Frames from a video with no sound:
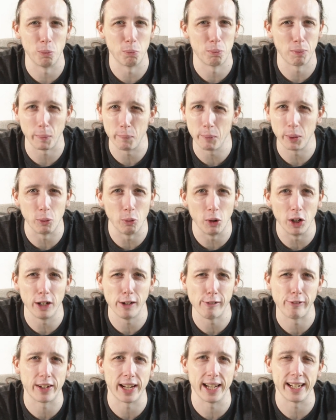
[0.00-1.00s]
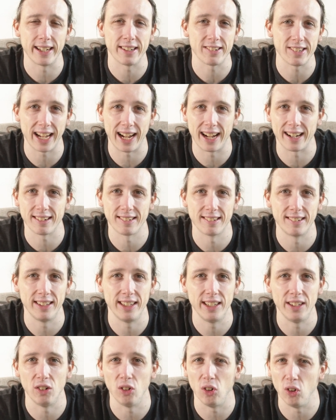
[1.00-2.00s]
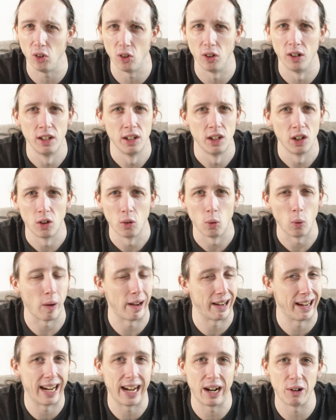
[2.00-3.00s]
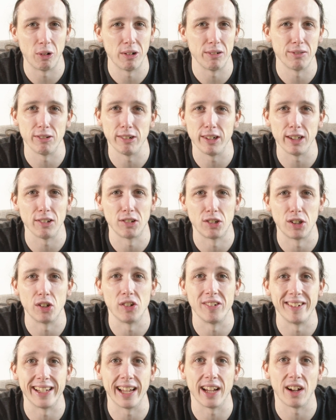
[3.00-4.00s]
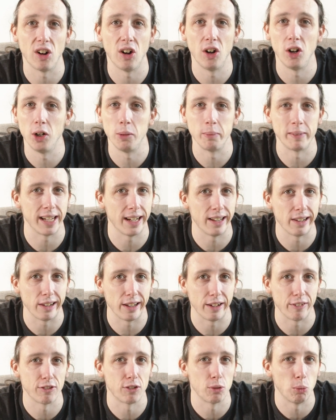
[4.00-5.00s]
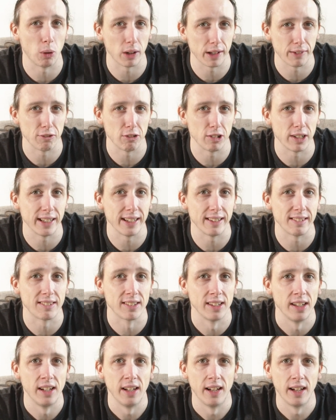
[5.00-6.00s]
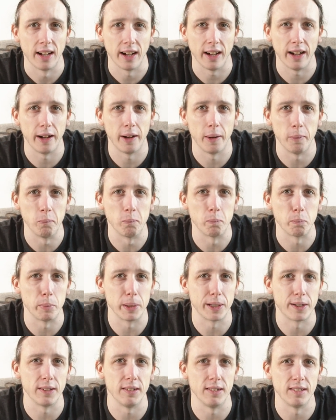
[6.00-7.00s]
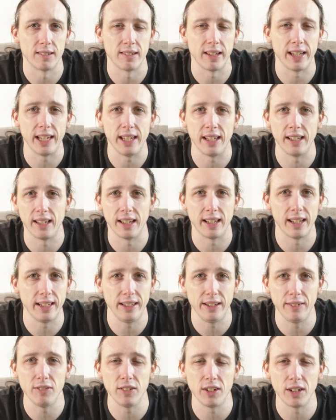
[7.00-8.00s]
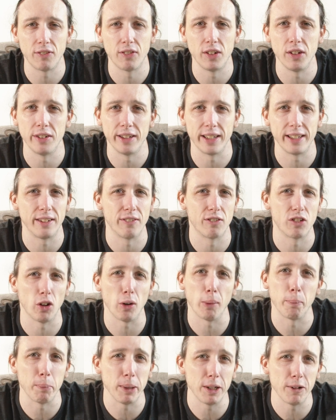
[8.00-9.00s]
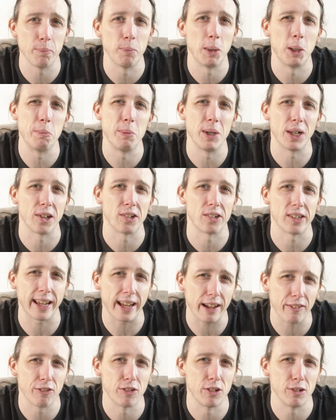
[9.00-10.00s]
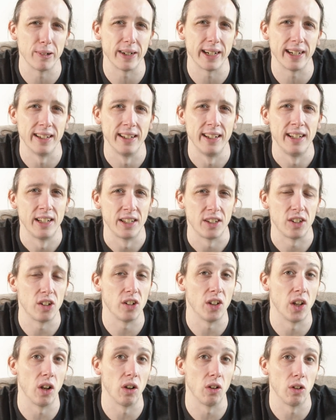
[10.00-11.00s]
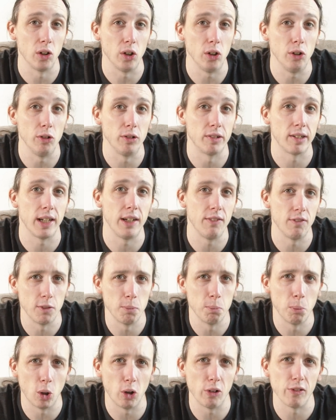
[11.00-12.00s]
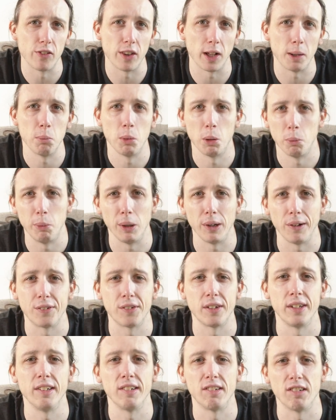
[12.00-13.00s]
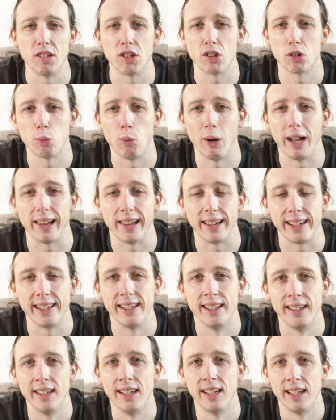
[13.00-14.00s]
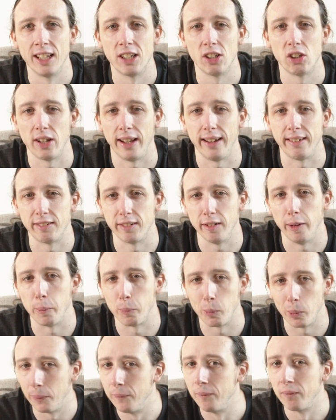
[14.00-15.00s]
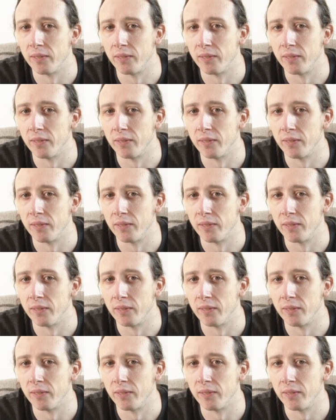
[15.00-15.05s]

probably worth getting a taxi, or however else you can get home, get a lift, whatever it is, because even if you think you've got a bit of mobility after it, you're going to lose even more of that mobility as the swelling takes up.